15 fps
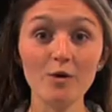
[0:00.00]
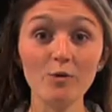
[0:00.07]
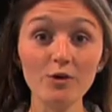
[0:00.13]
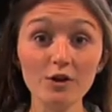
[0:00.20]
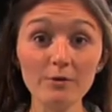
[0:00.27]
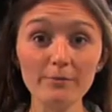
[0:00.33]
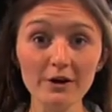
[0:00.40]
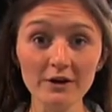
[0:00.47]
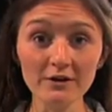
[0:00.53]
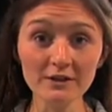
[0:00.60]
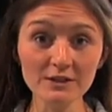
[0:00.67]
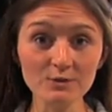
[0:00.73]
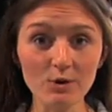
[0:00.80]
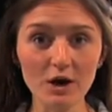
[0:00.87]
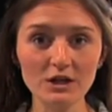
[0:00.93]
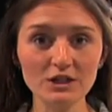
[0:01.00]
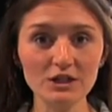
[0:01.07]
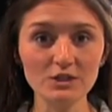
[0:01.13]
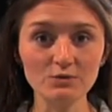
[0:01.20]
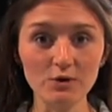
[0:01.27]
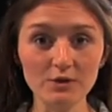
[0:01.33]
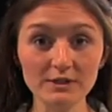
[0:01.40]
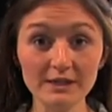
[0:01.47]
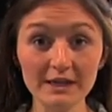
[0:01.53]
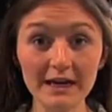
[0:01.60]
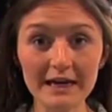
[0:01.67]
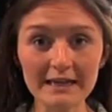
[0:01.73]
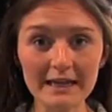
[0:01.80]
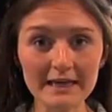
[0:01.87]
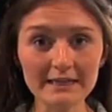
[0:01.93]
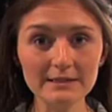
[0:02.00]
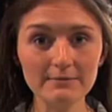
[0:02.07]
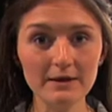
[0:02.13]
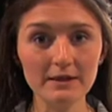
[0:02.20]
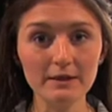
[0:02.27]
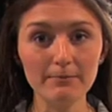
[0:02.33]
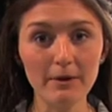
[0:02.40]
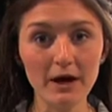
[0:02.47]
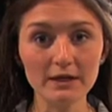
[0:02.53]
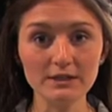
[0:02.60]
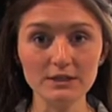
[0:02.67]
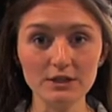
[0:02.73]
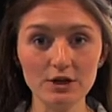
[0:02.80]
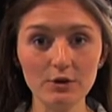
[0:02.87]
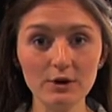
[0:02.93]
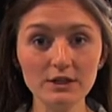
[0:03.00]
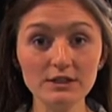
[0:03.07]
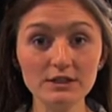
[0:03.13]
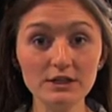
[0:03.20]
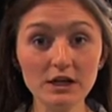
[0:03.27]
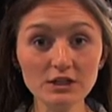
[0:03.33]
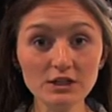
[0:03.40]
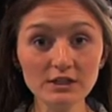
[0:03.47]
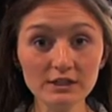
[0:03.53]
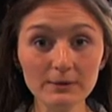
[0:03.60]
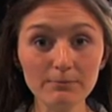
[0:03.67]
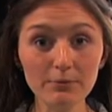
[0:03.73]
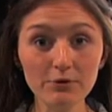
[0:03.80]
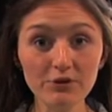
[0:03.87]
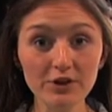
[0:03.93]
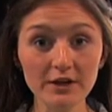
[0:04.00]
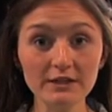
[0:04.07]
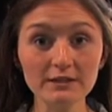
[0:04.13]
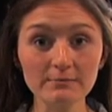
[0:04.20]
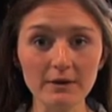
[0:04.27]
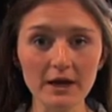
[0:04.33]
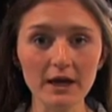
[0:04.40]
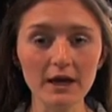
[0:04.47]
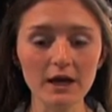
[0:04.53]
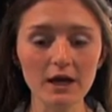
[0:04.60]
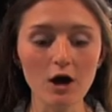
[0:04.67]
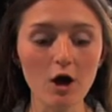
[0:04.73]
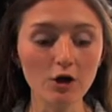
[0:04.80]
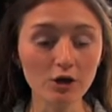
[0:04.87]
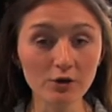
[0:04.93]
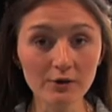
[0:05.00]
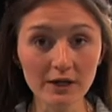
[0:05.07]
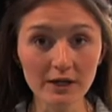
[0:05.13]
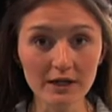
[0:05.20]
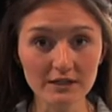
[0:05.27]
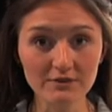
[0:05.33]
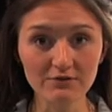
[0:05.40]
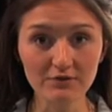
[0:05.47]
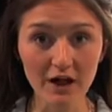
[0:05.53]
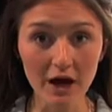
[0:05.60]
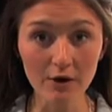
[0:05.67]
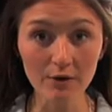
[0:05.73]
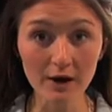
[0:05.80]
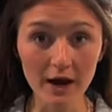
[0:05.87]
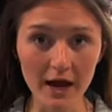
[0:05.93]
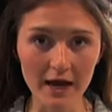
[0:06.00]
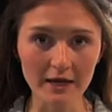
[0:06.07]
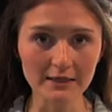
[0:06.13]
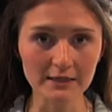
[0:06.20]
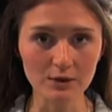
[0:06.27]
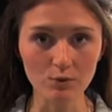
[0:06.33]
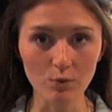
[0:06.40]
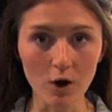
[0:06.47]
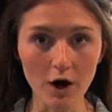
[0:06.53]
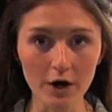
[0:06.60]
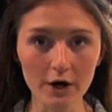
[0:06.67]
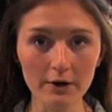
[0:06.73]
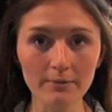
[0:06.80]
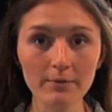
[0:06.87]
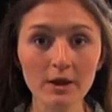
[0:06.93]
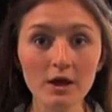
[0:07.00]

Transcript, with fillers: While the butternut squash is roasting, I like to make the pasta dough. It's such a simple thing to make. All you need is flour, eggs, and water.